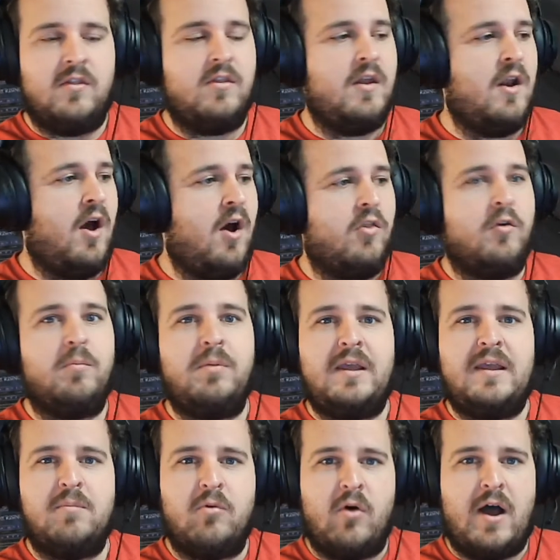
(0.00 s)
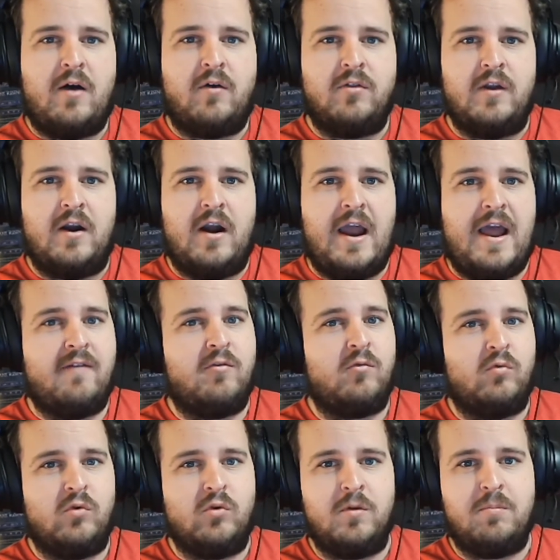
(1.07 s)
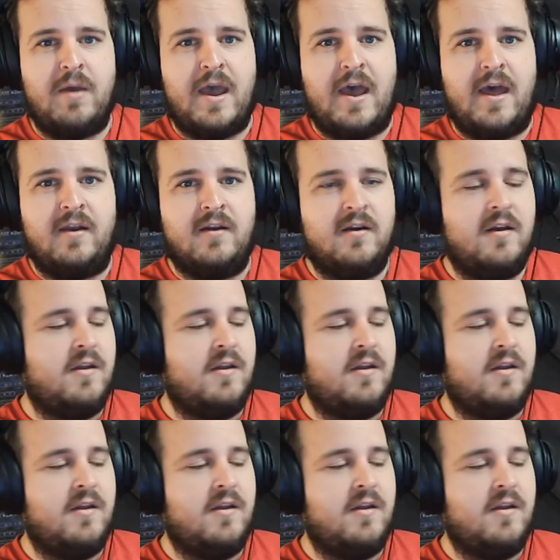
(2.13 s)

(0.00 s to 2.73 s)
that other people out there have it really bad.